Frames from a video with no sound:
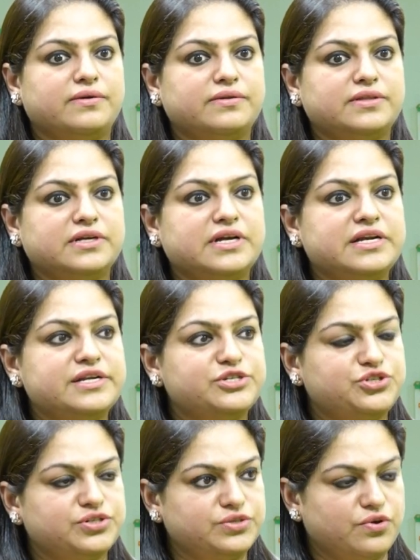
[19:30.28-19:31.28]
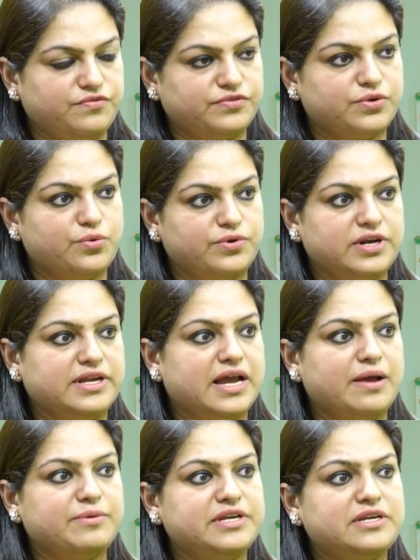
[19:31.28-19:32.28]
the condition of the oral
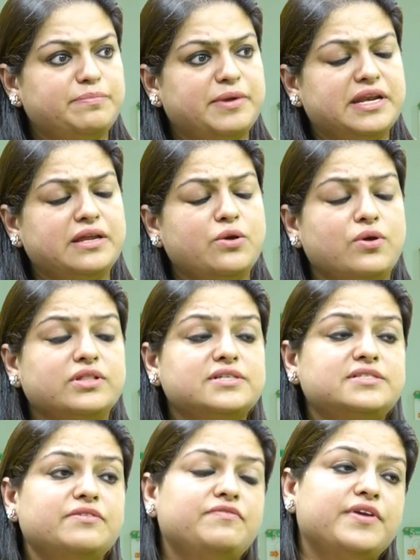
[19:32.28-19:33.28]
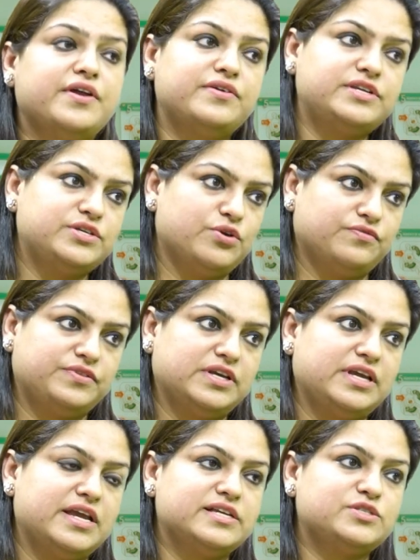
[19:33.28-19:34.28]
cavity, depending on the severity of the
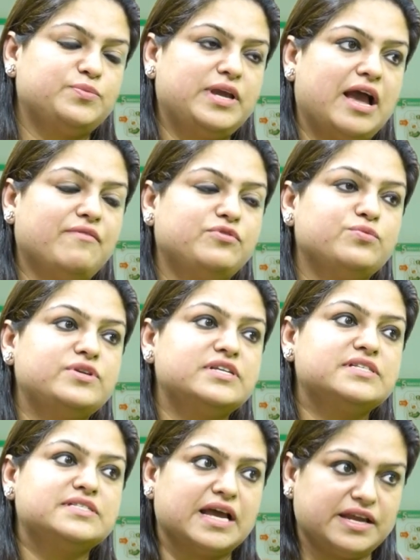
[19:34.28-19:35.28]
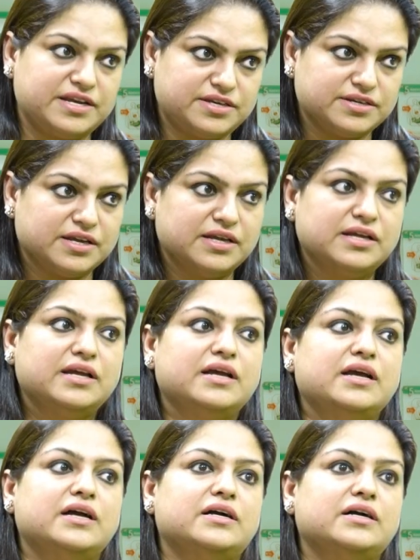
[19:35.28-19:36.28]
case, we have to decide
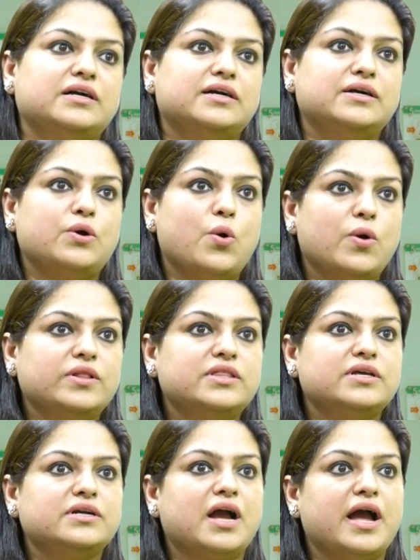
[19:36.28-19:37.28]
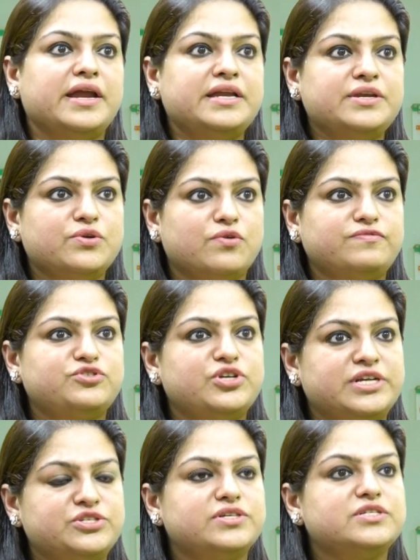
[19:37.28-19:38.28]
on the kind of
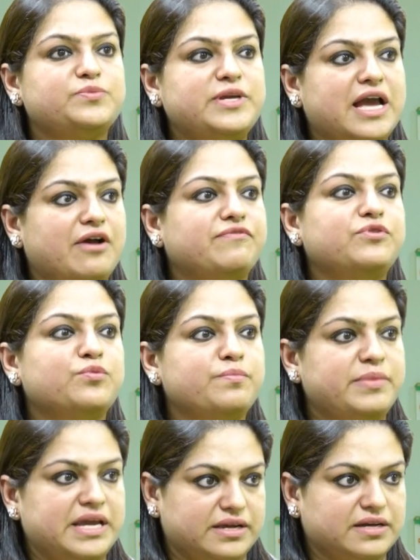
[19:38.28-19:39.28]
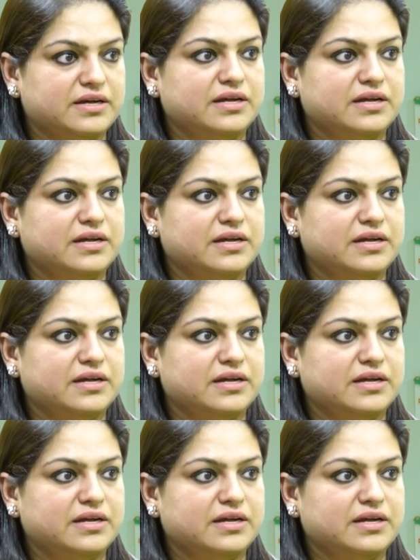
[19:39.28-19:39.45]
changes we have to make.